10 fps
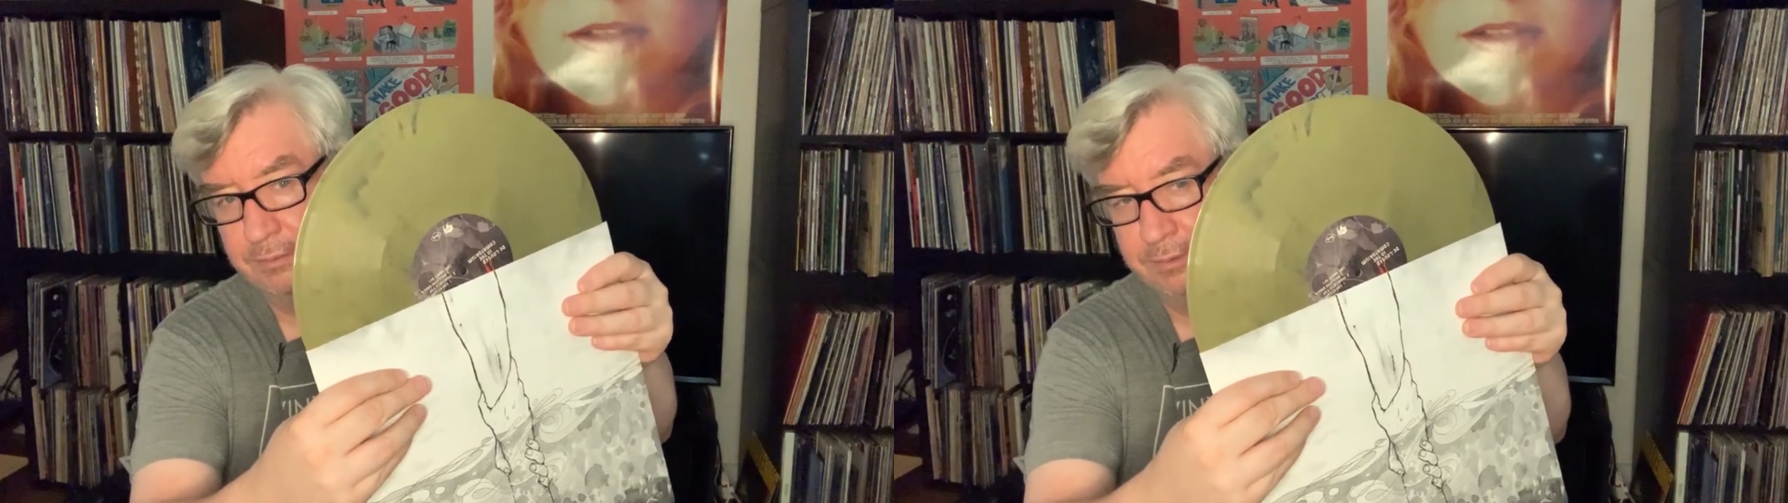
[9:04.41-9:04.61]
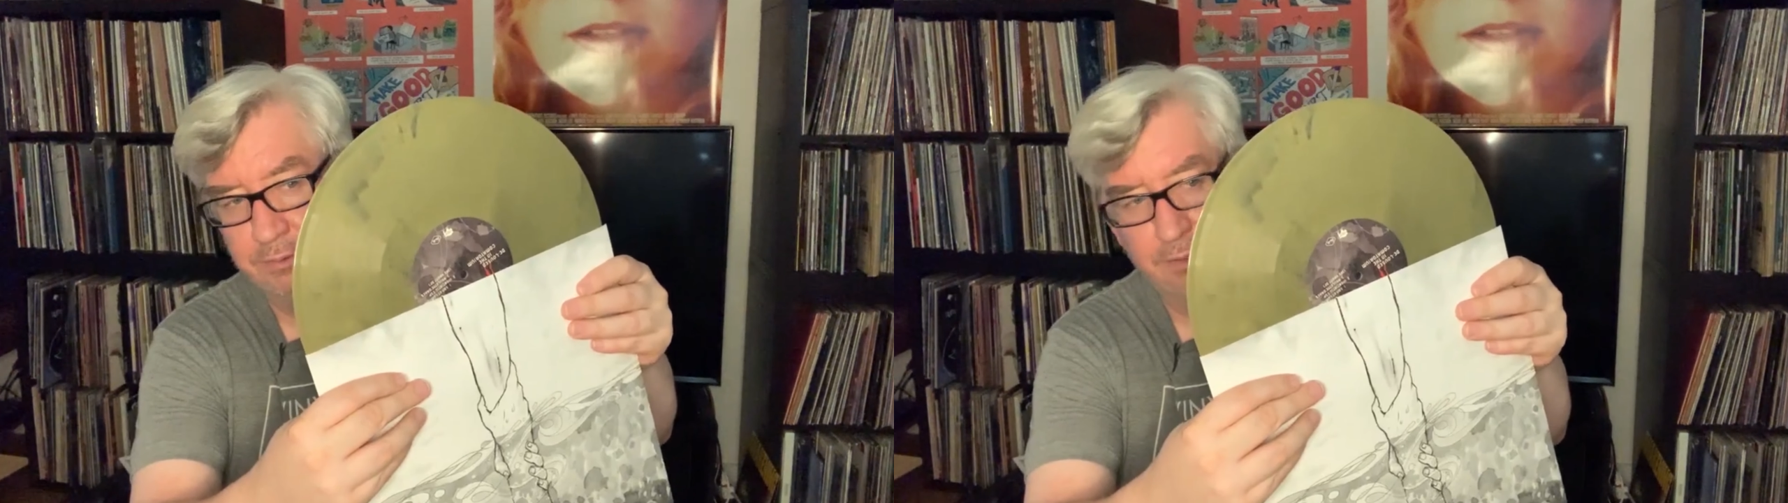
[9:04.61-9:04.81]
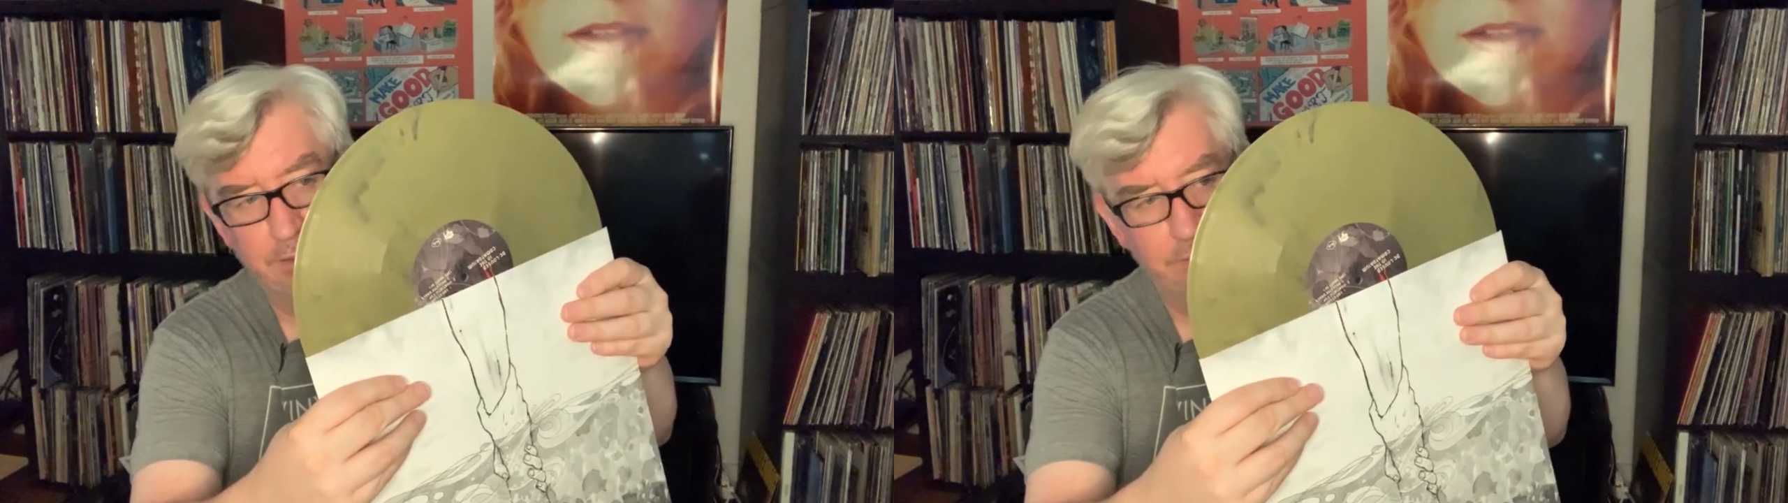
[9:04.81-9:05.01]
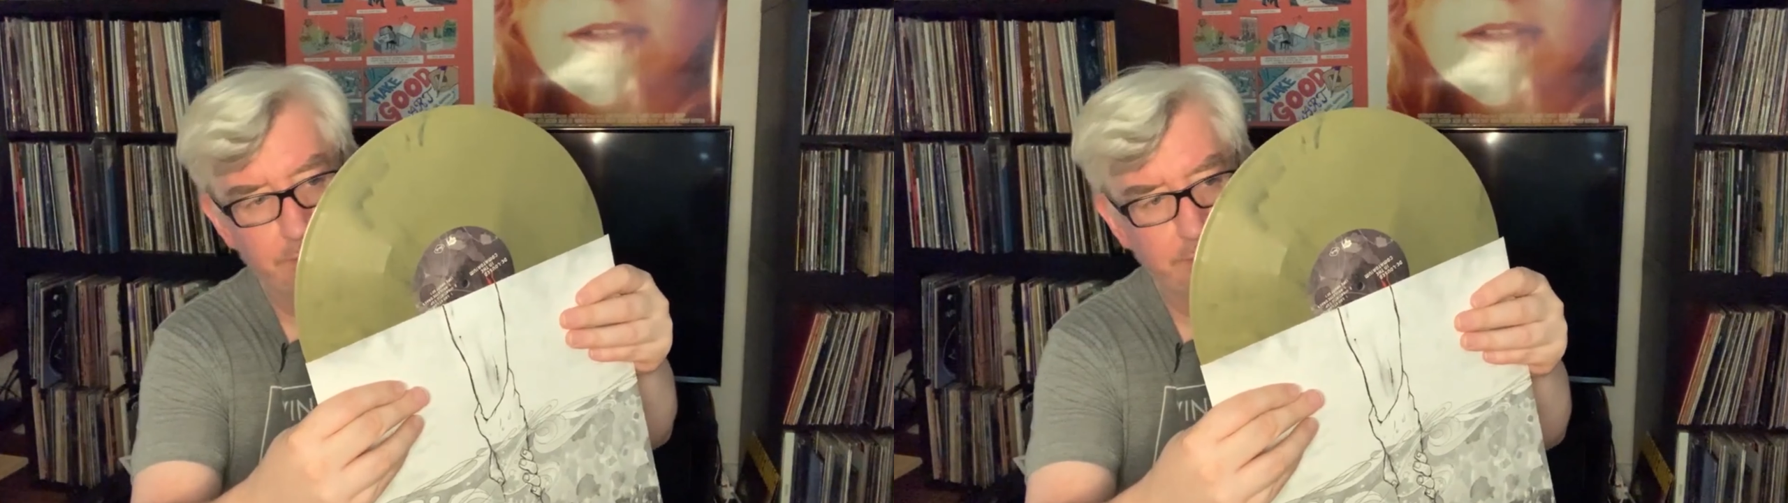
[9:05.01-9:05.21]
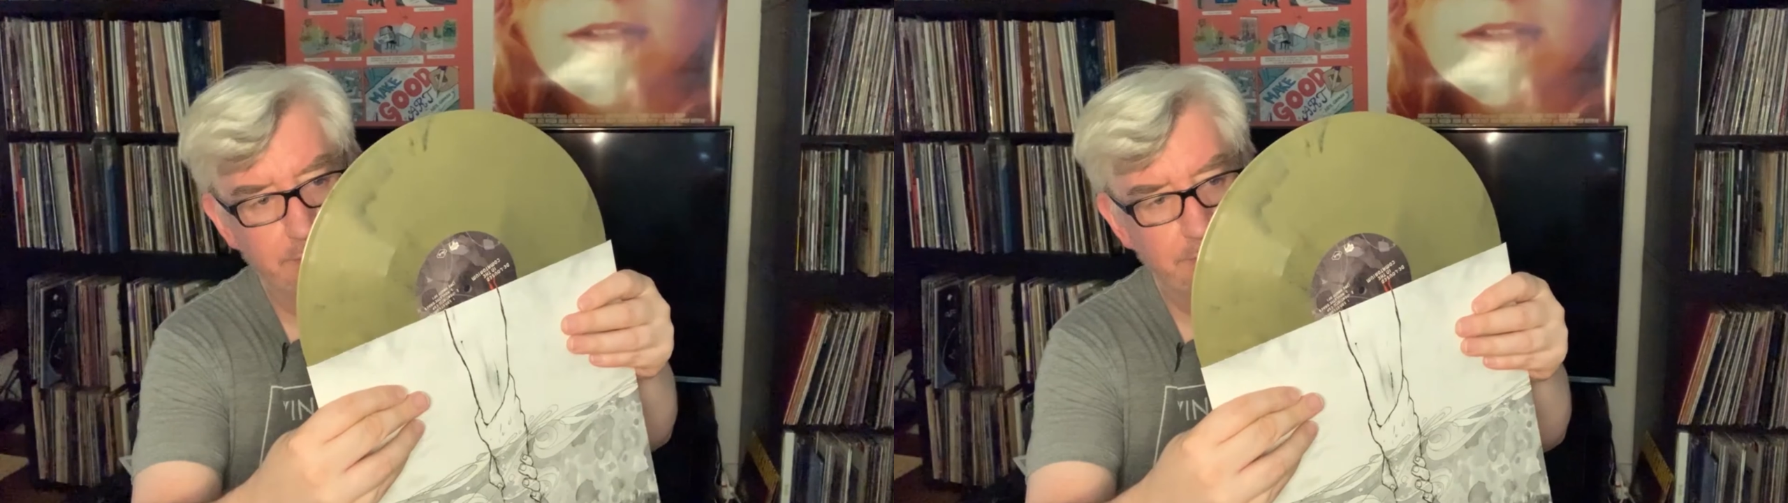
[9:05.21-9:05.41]
nice
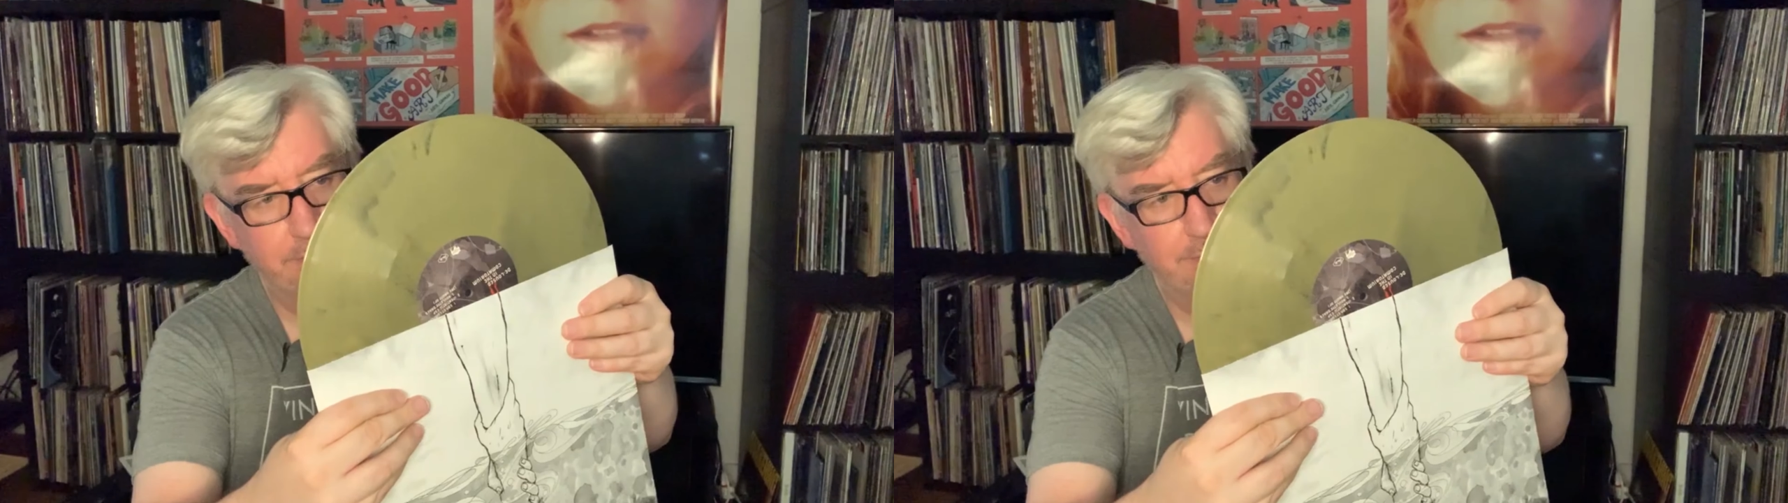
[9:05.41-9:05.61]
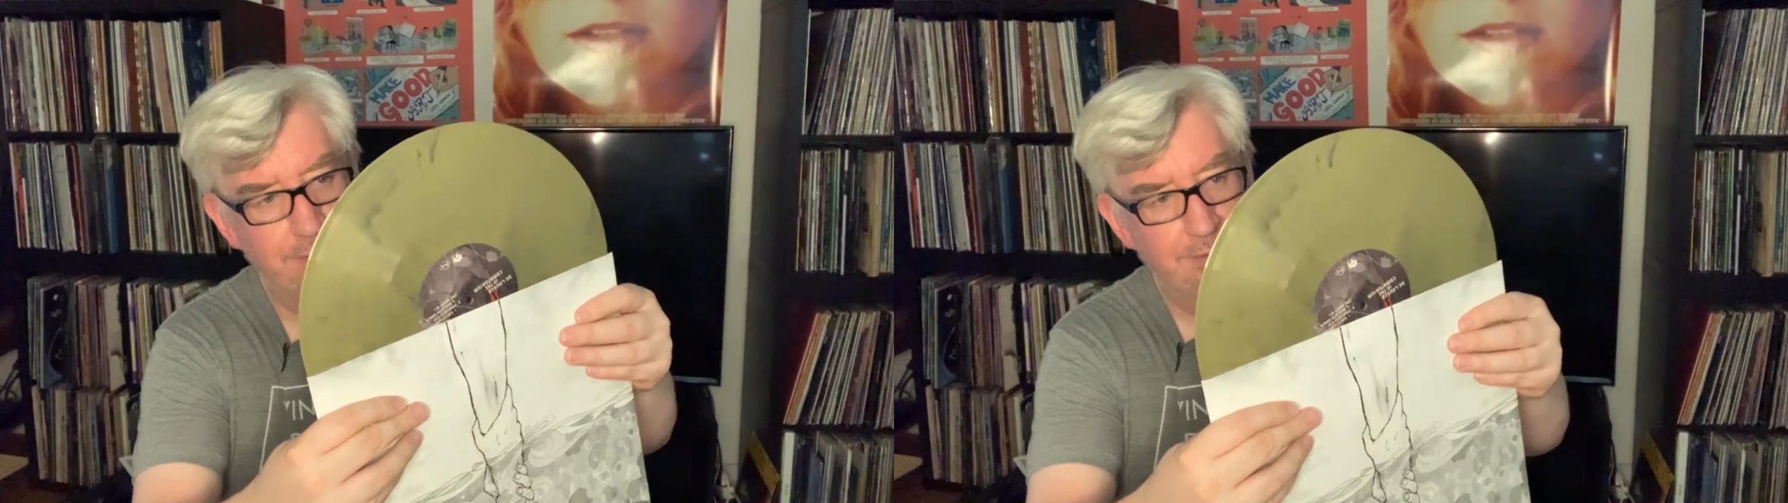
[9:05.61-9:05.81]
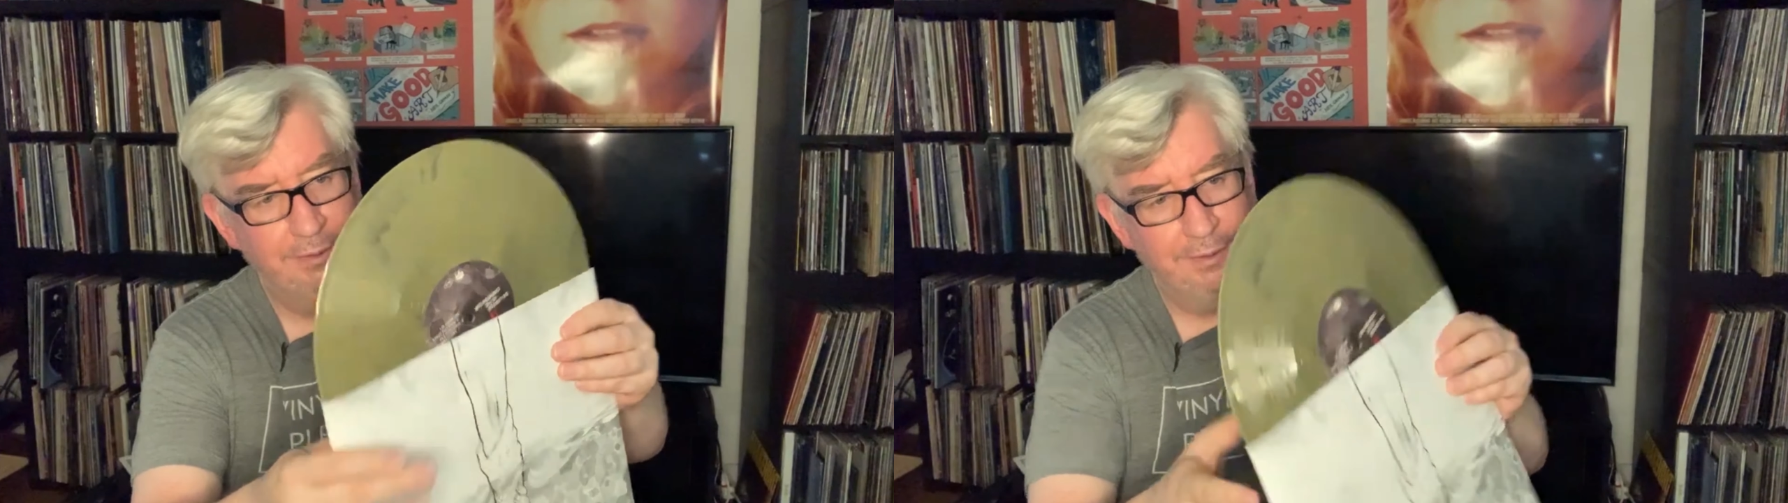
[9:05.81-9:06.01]
colored variant there.